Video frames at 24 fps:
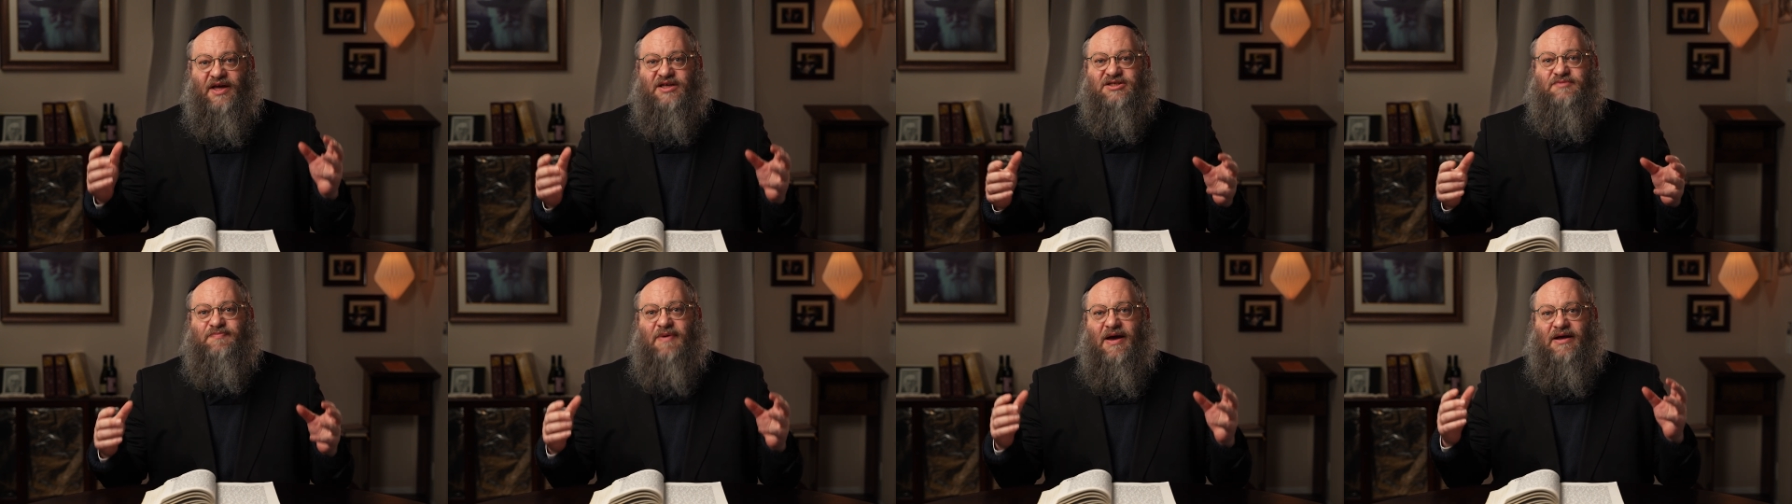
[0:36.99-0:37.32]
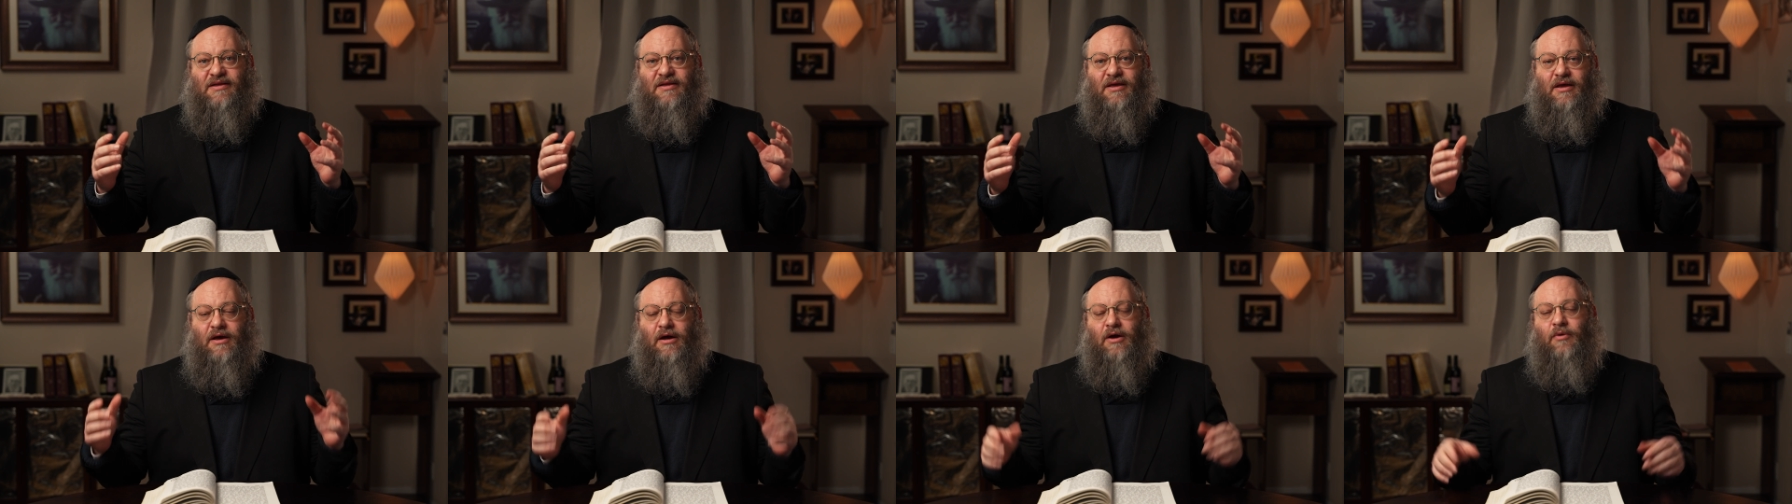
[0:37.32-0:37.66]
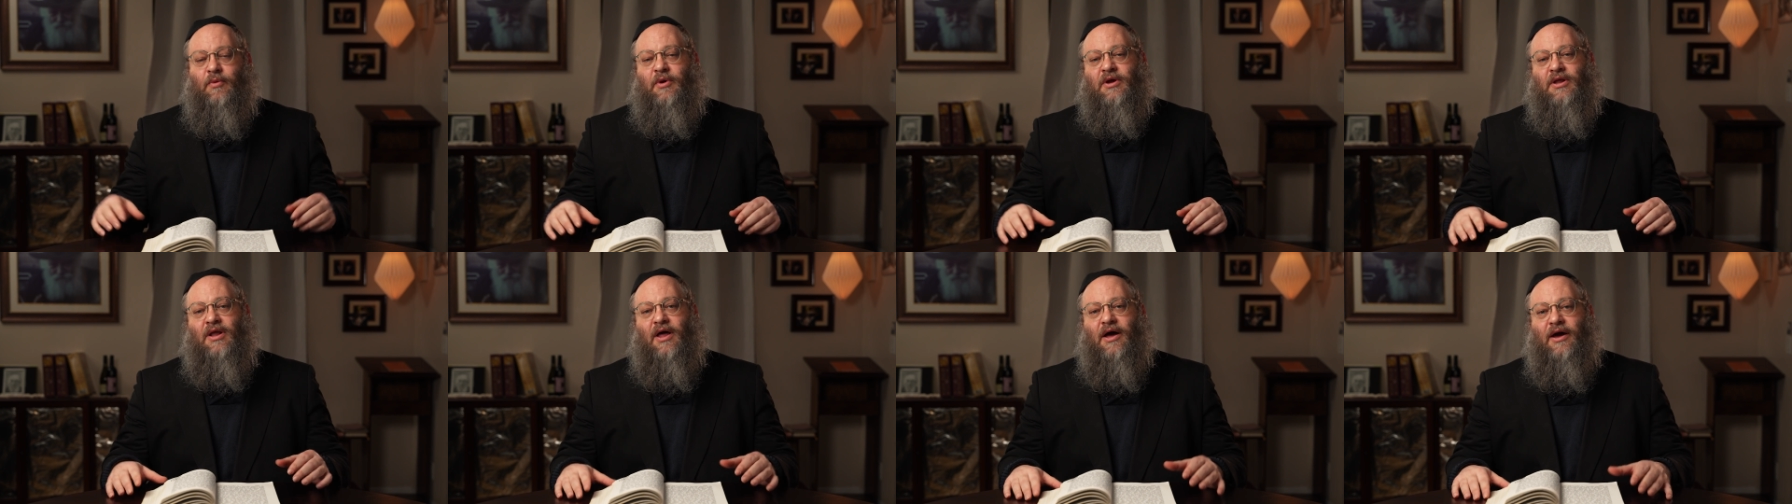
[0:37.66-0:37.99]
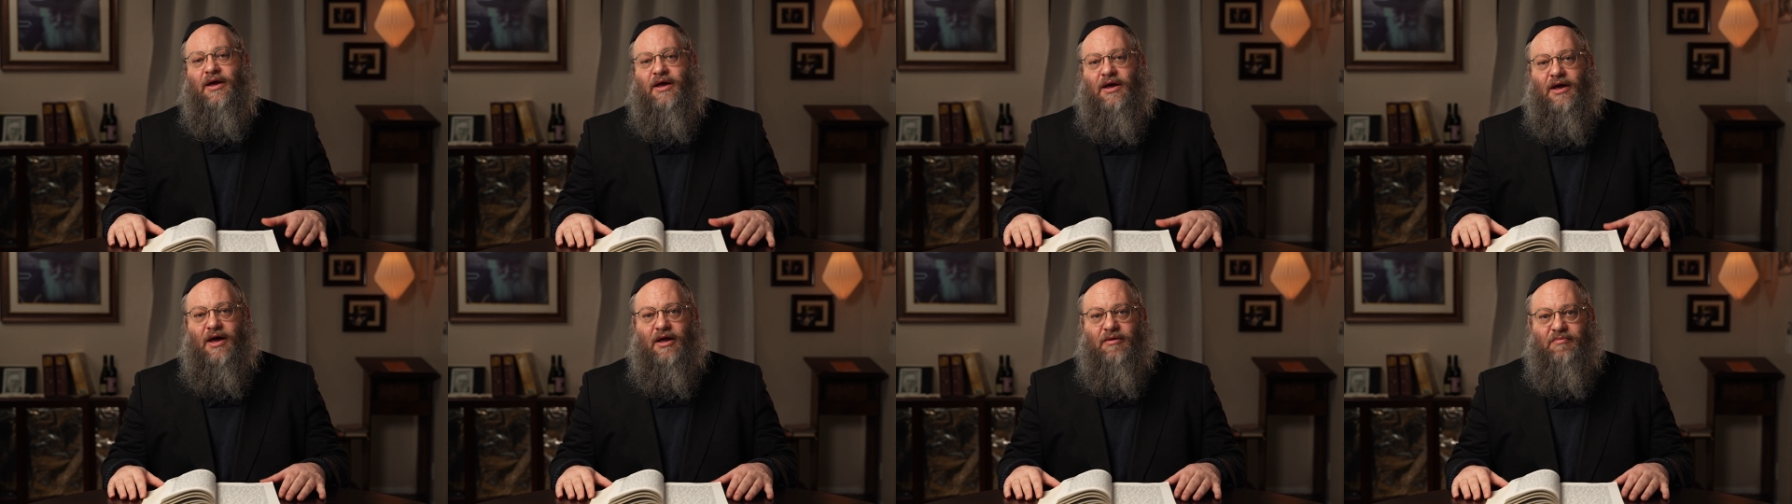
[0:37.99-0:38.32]
expecting,
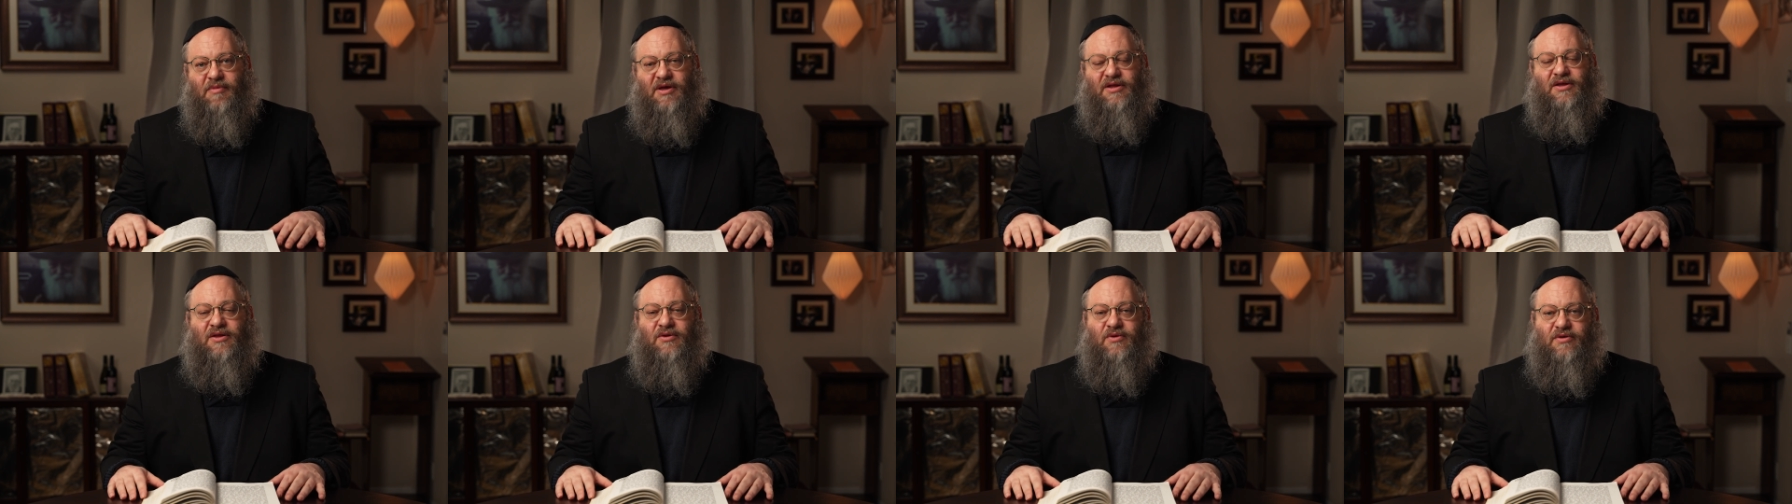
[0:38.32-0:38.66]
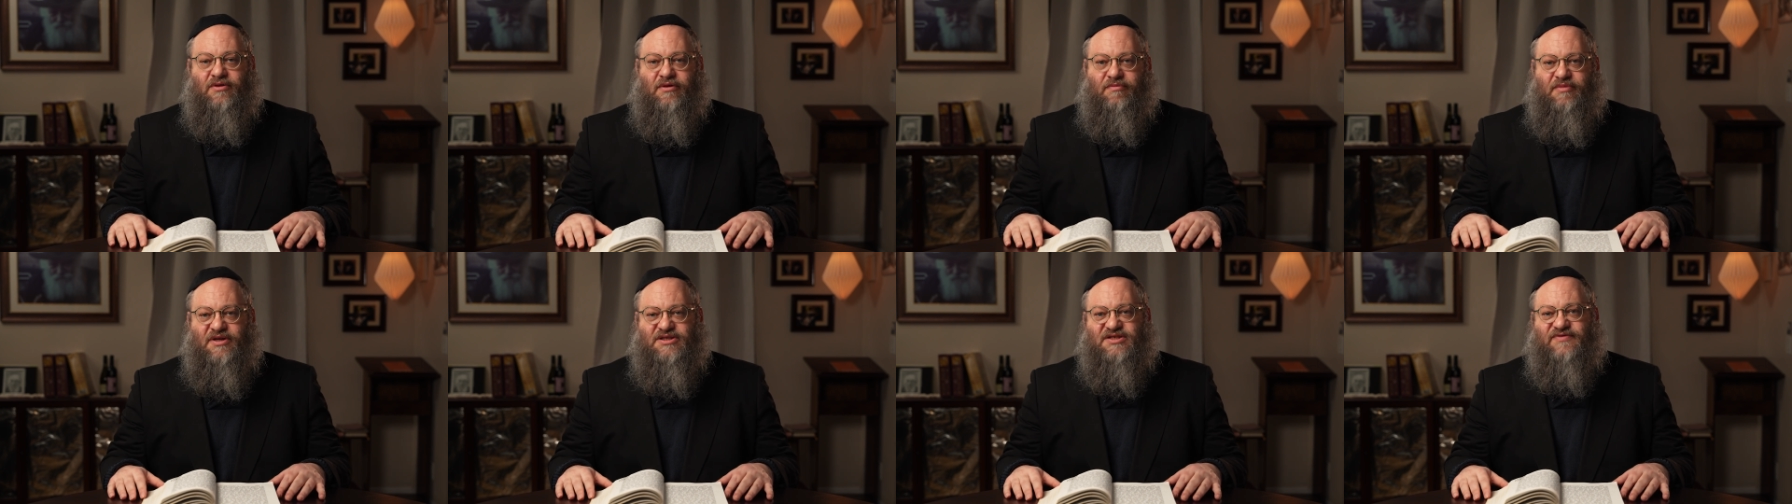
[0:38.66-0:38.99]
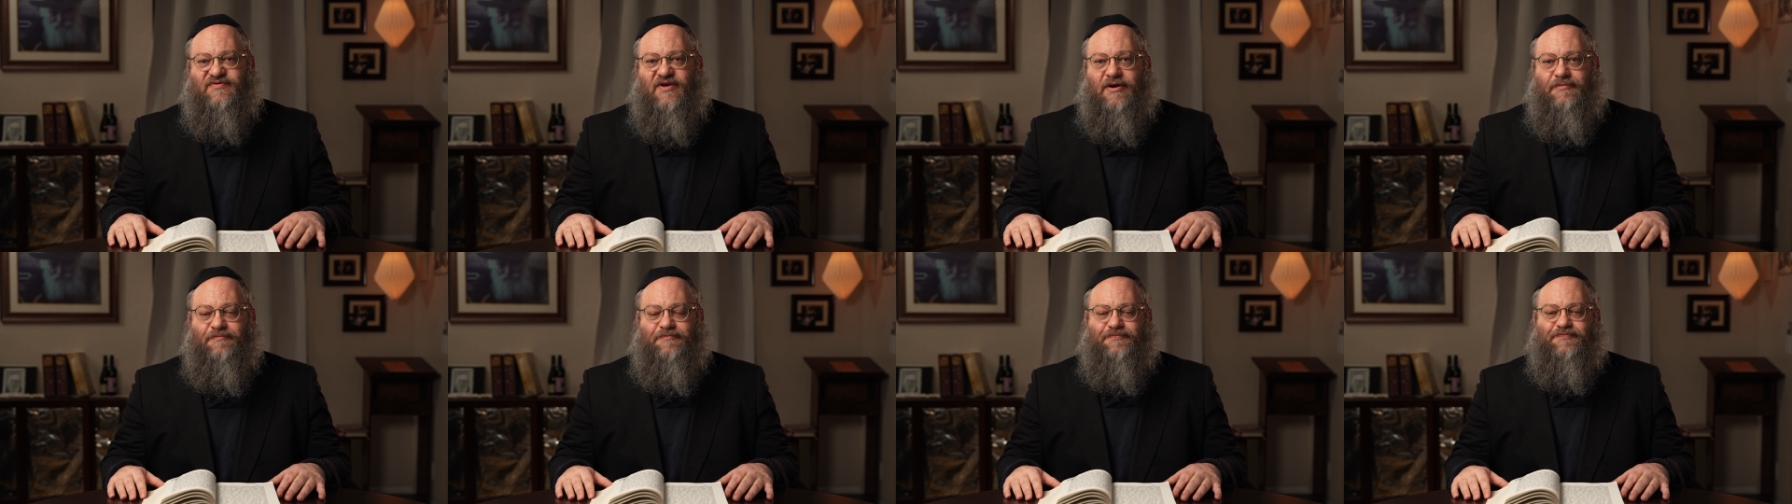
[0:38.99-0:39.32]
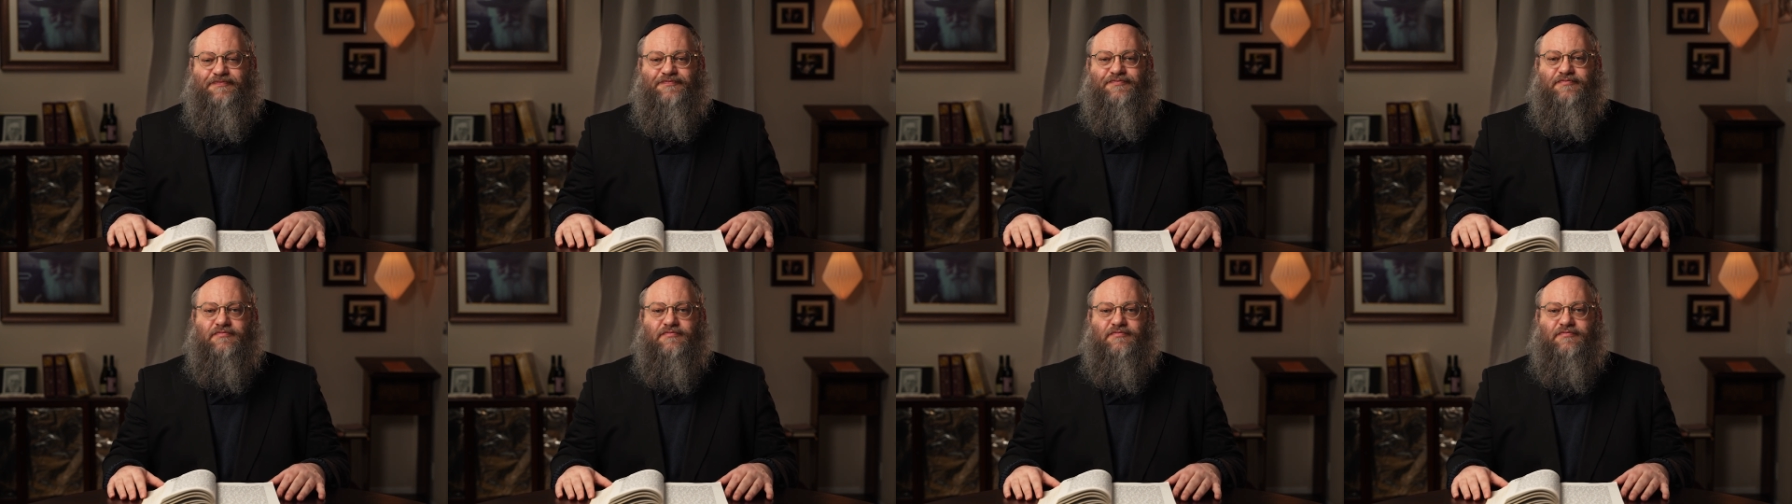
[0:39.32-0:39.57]
relying on me to do the mitzvah.